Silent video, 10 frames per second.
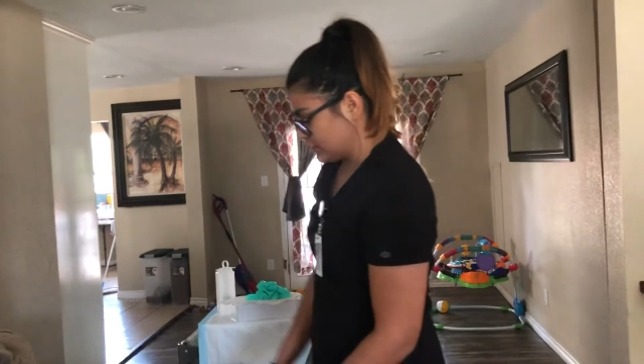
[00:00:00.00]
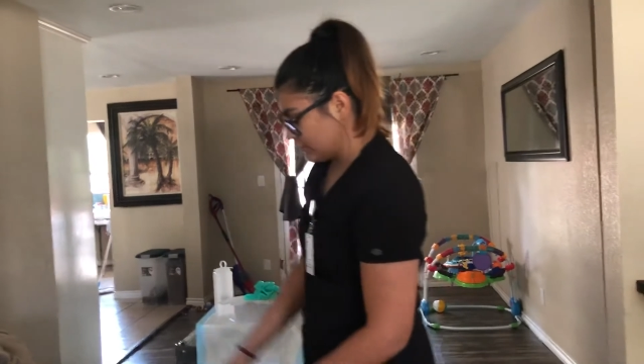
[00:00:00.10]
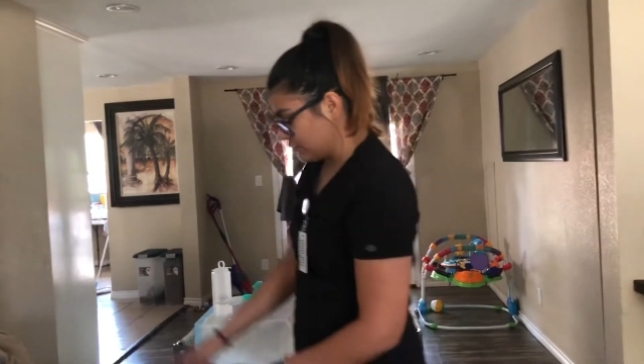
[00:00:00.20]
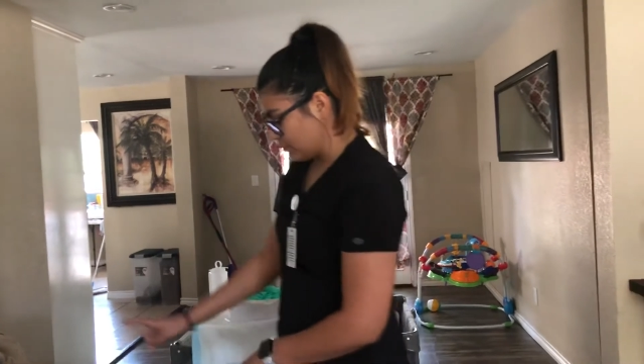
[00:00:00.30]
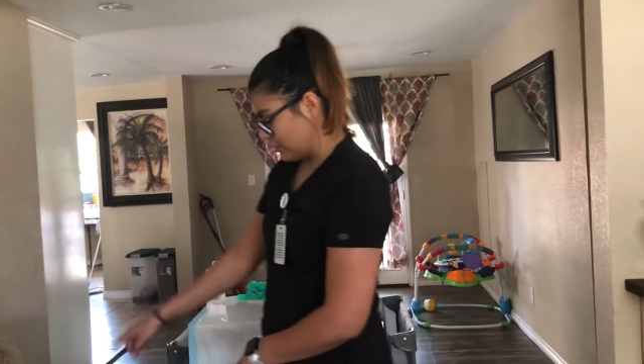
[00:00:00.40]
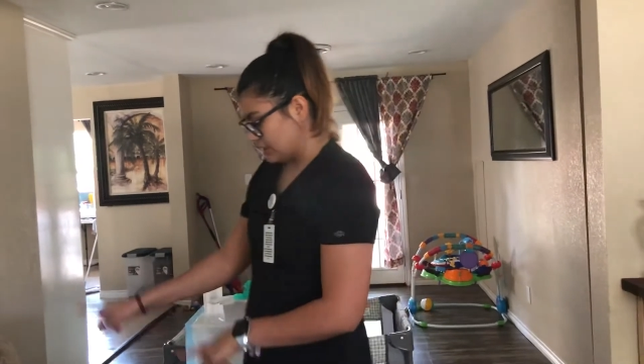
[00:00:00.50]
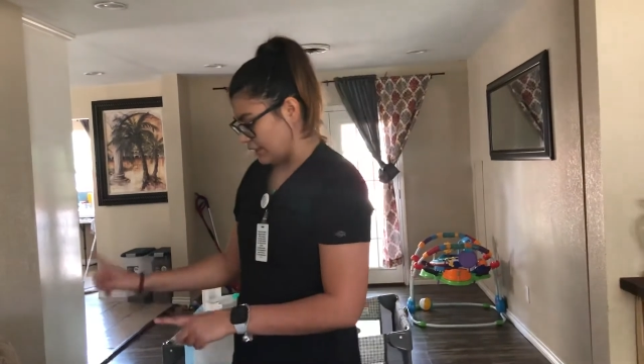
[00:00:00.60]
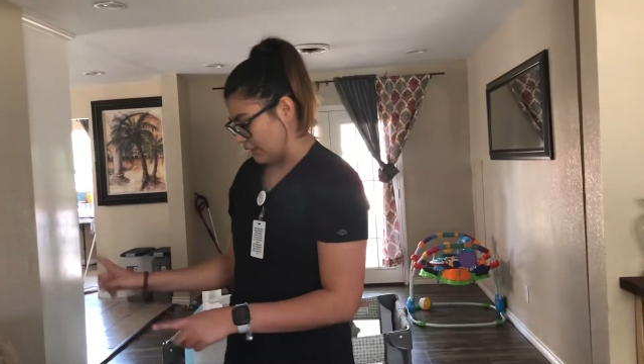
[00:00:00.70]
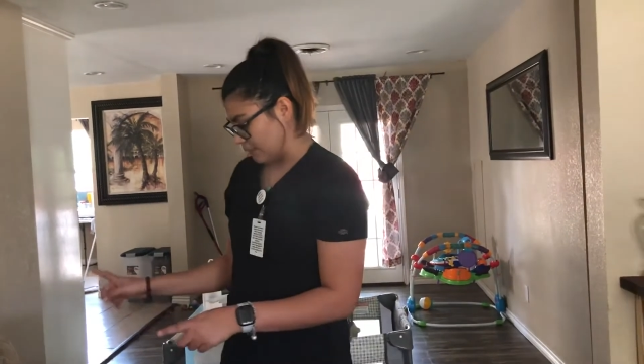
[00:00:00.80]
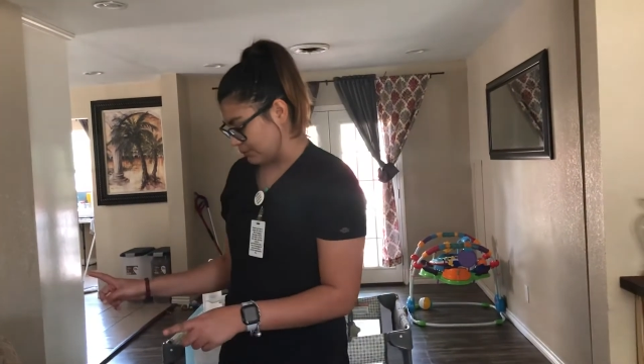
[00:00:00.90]
the 2 rows
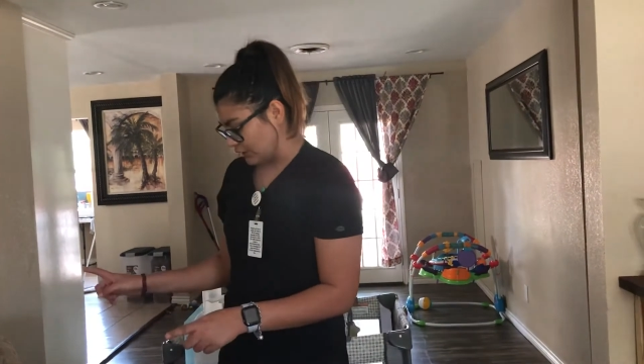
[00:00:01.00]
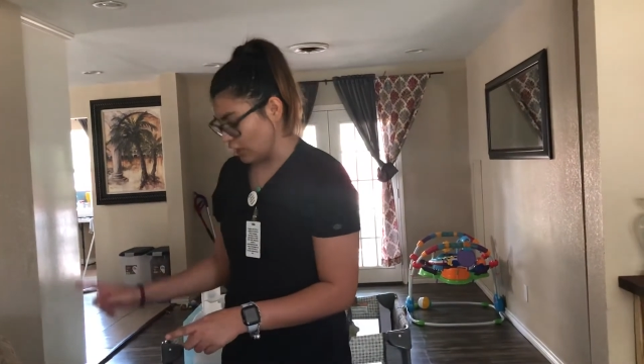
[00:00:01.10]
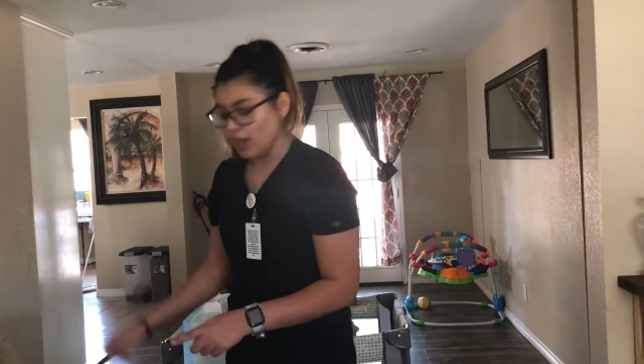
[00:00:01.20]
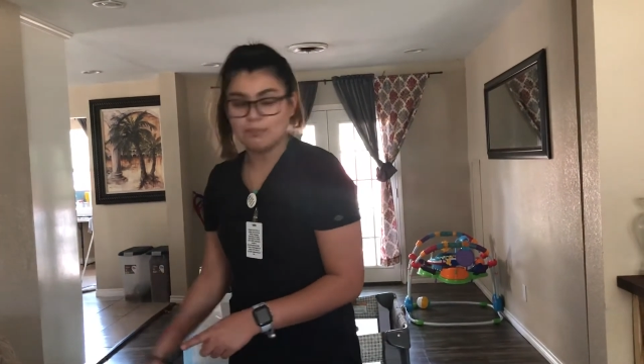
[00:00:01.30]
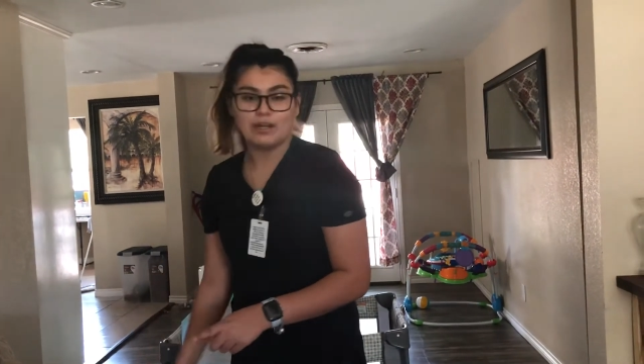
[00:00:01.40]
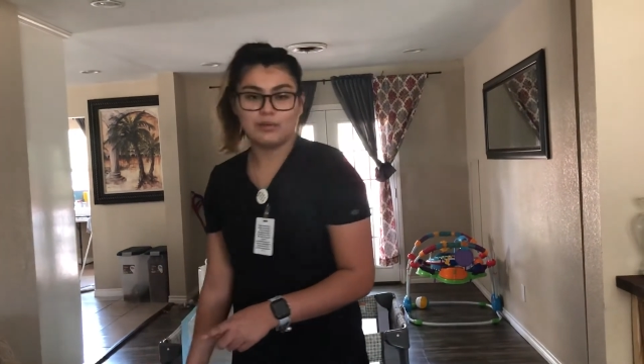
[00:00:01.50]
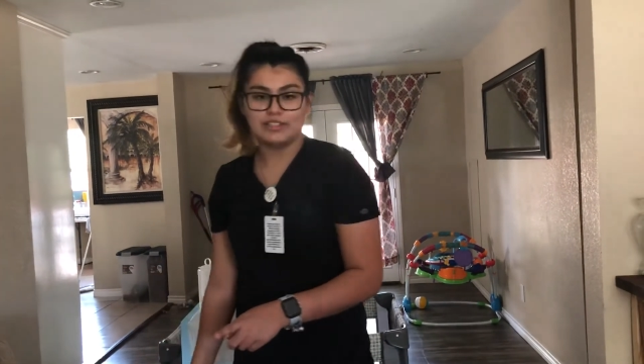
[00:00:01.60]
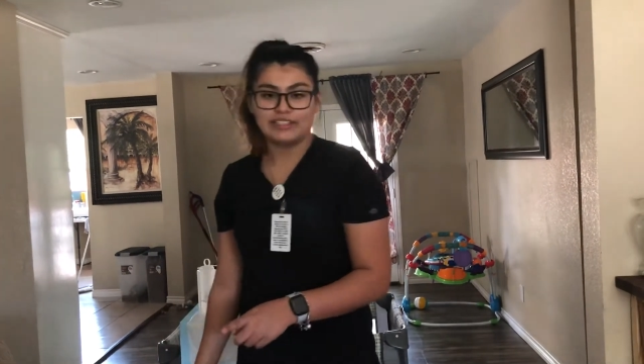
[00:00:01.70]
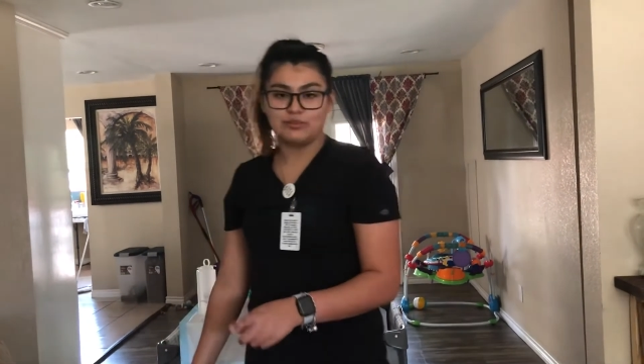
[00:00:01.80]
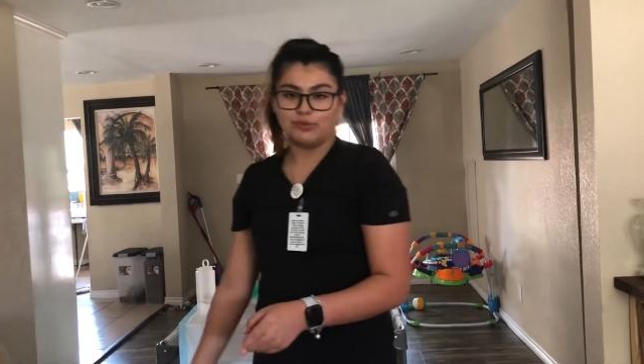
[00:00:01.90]
up, the call bell
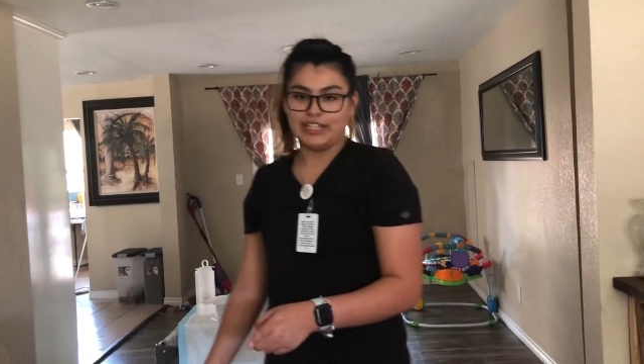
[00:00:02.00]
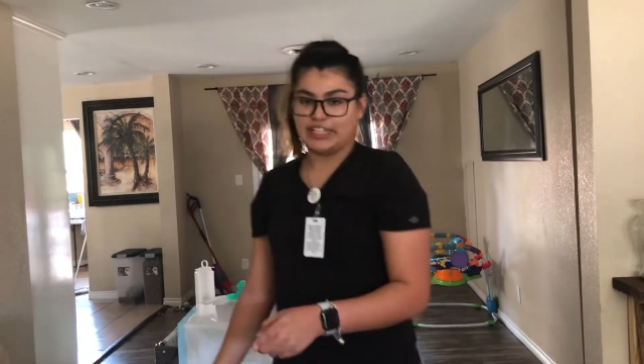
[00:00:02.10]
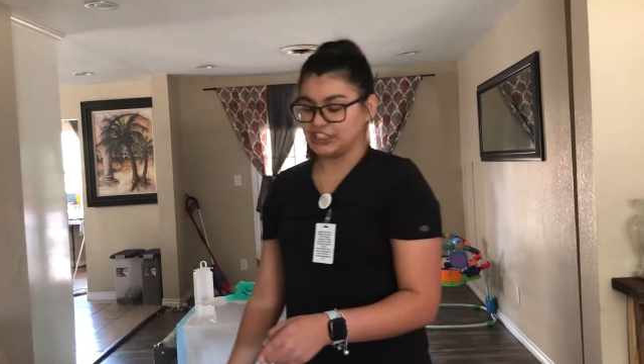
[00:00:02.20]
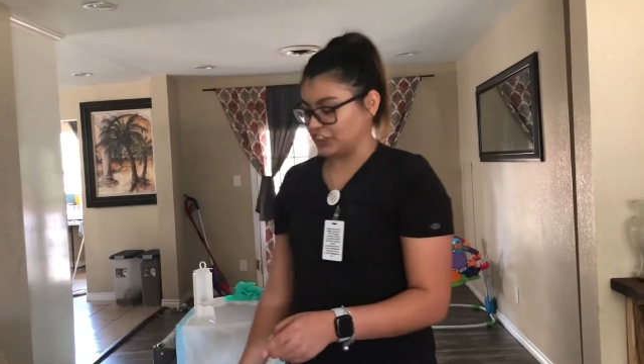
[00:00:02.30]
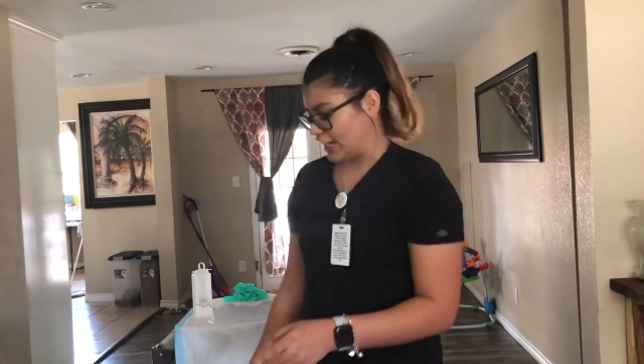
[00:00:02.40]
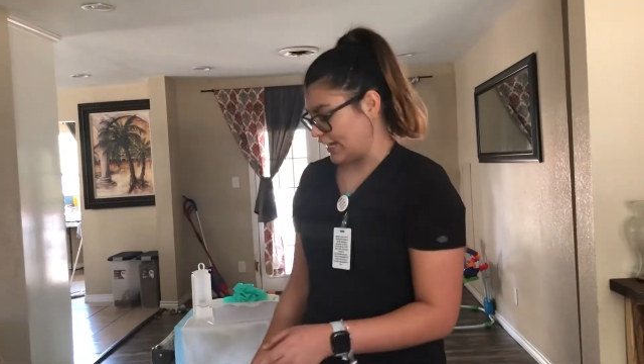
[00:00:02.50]
within reach, and